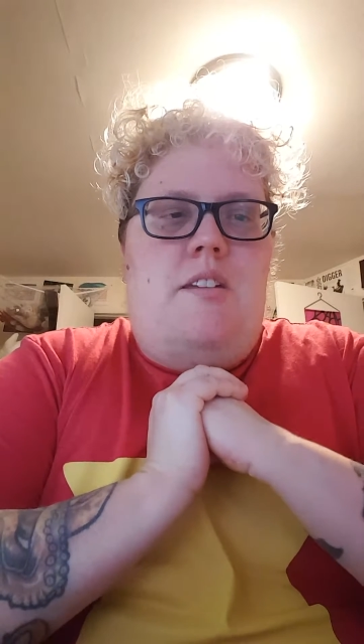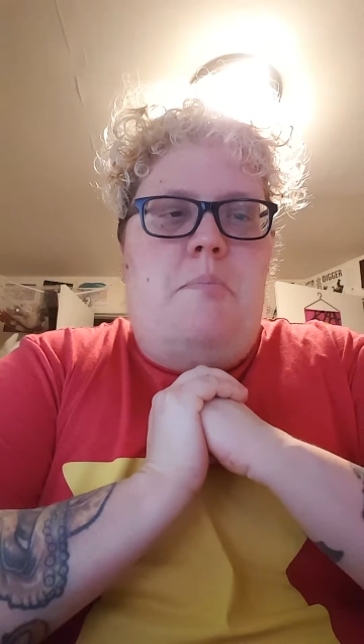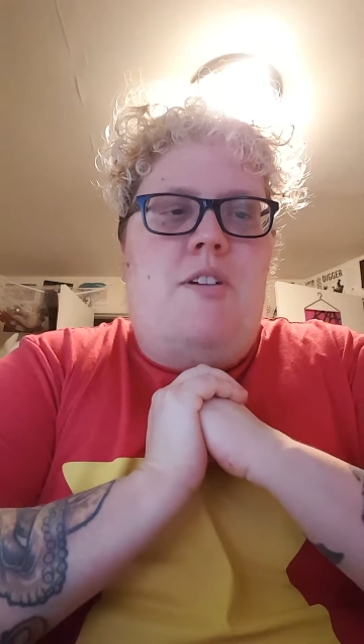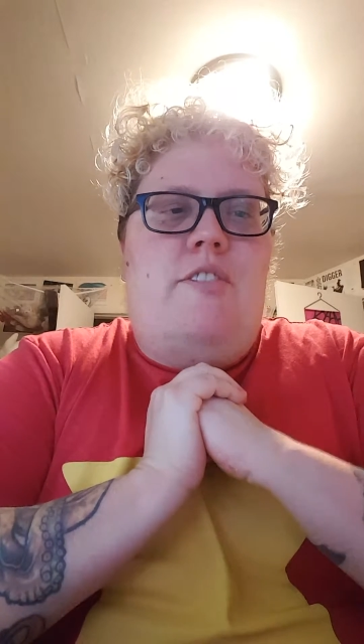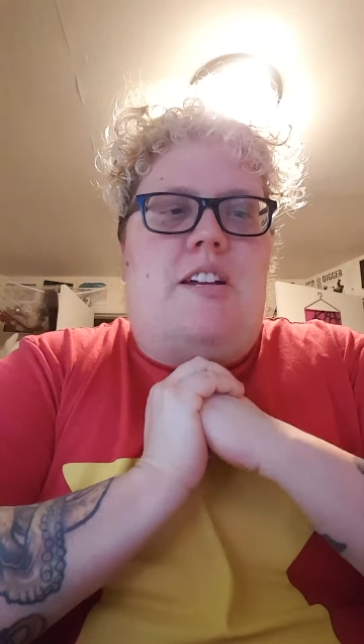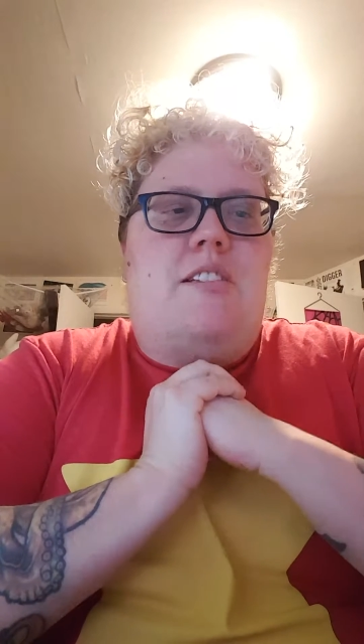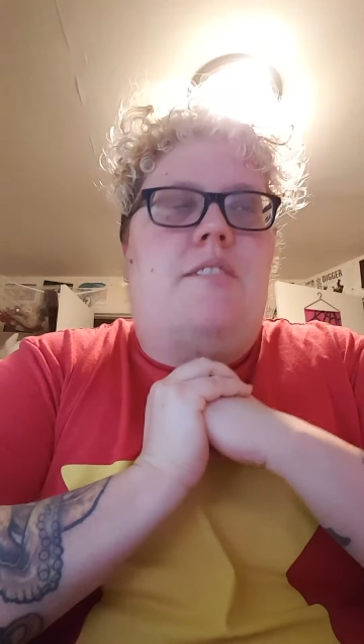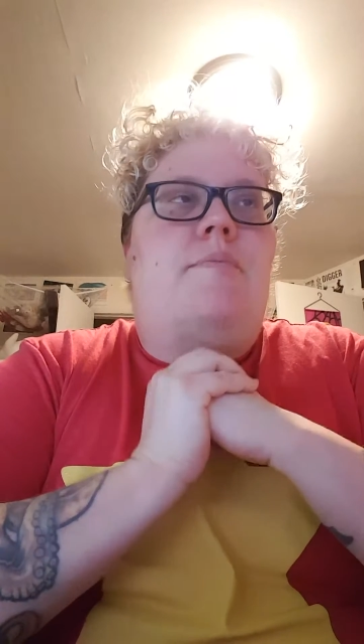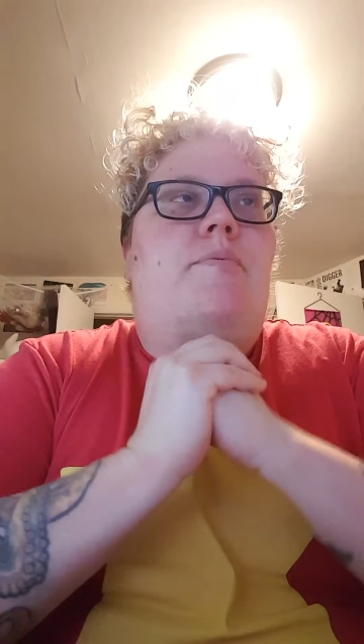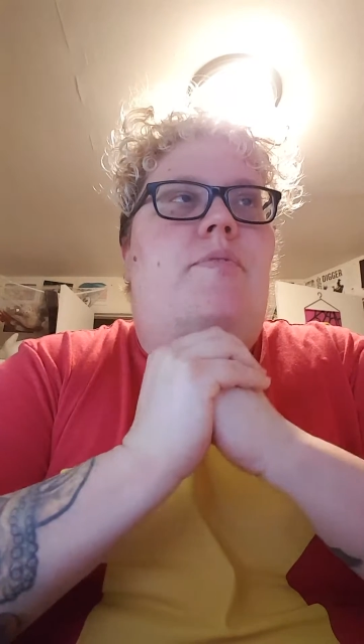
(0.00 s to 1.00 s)
they're perfect.
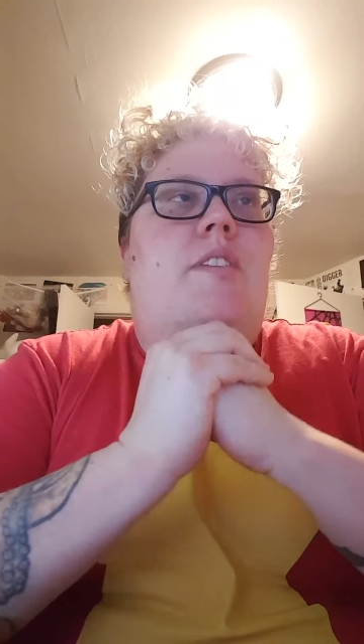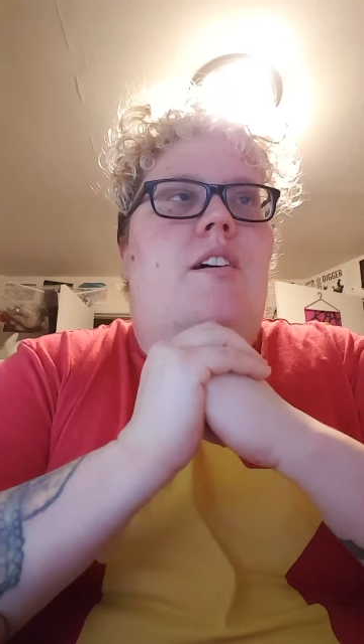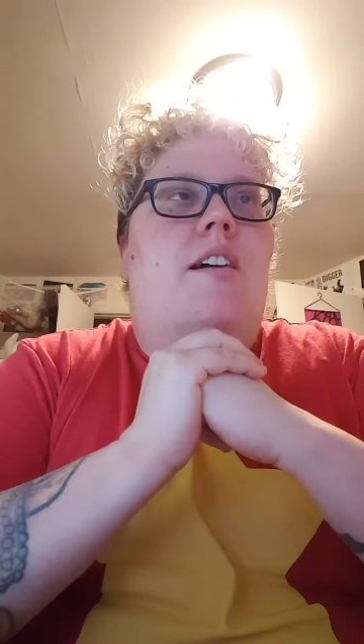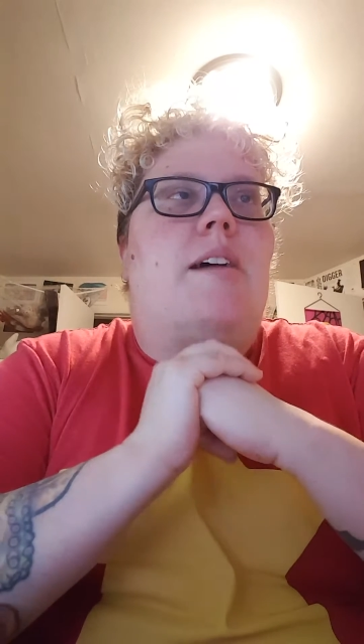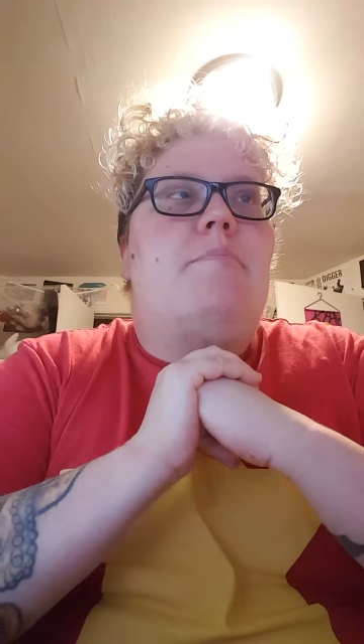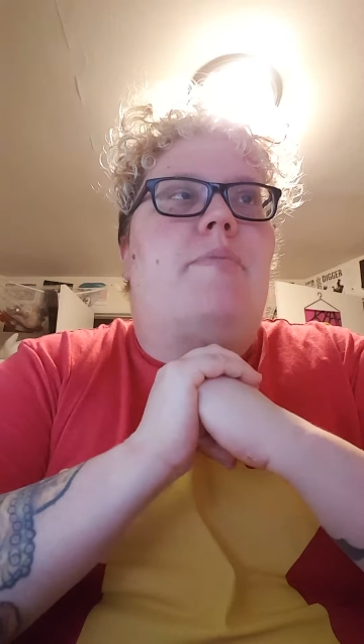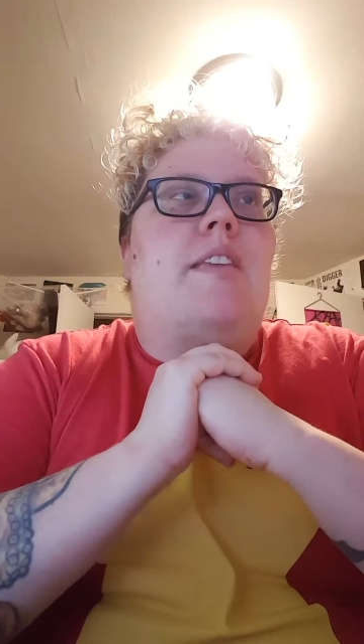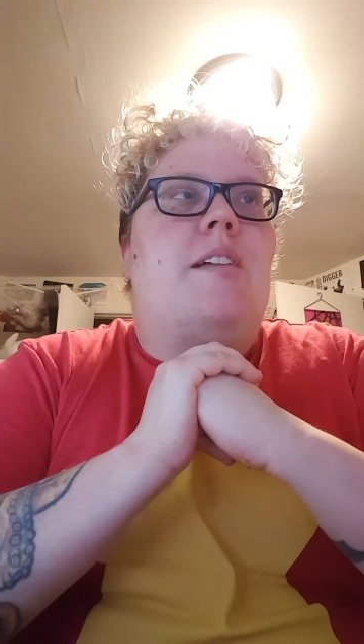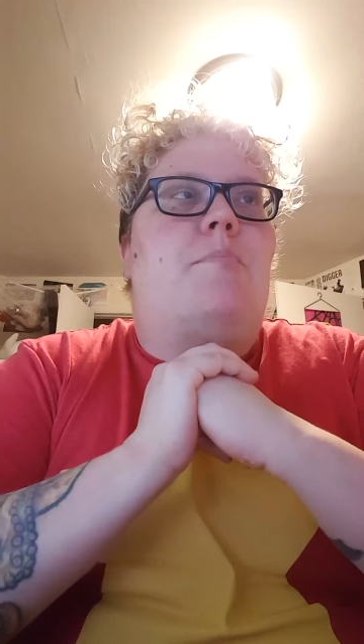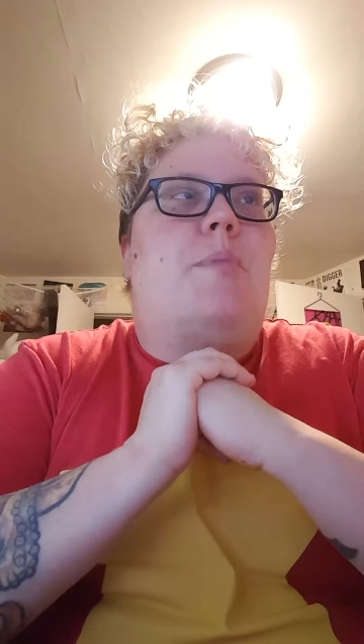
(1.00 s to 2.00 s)
Alright,
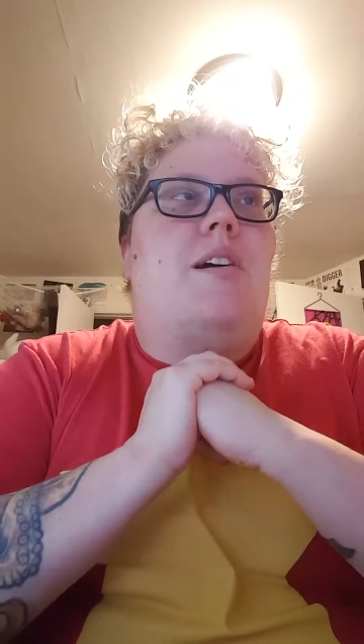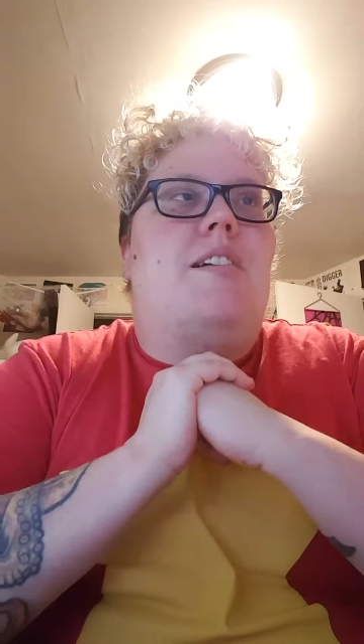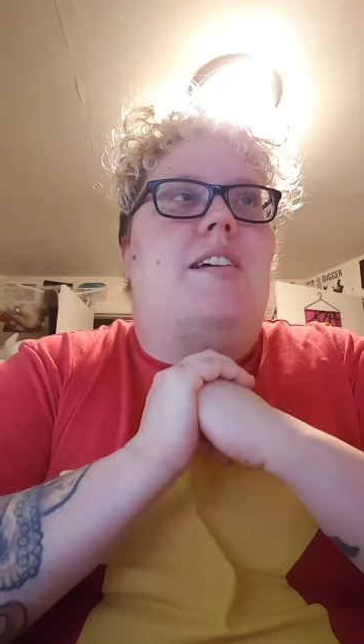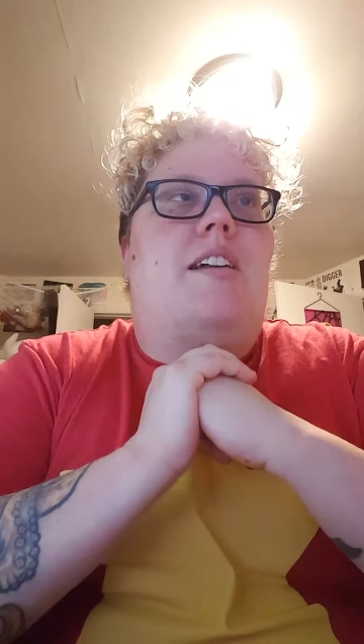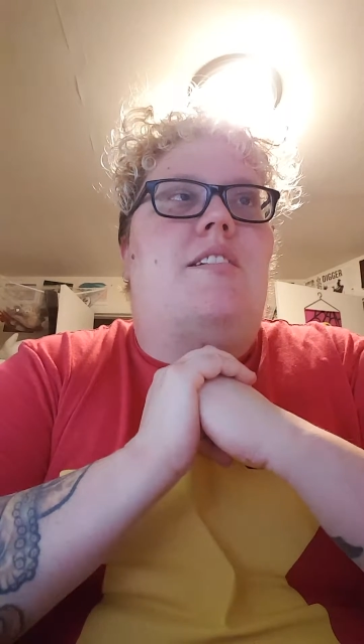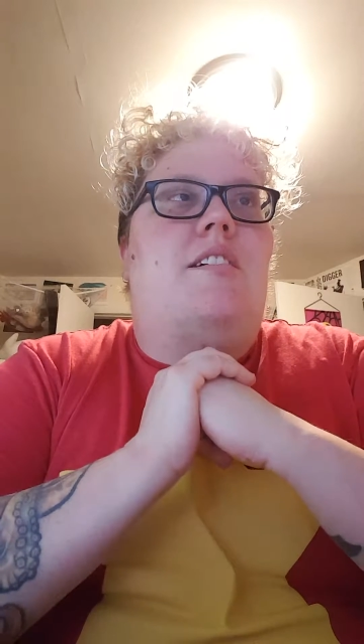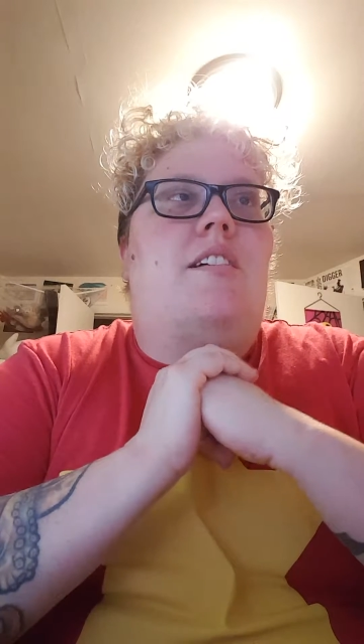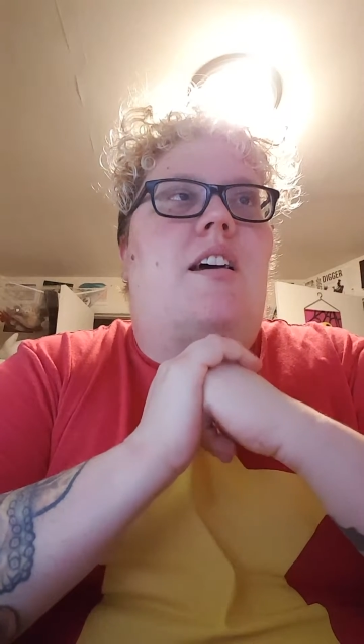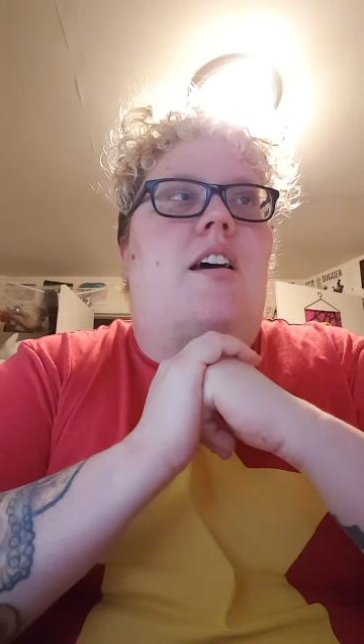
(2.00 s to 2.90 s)
that part's answered.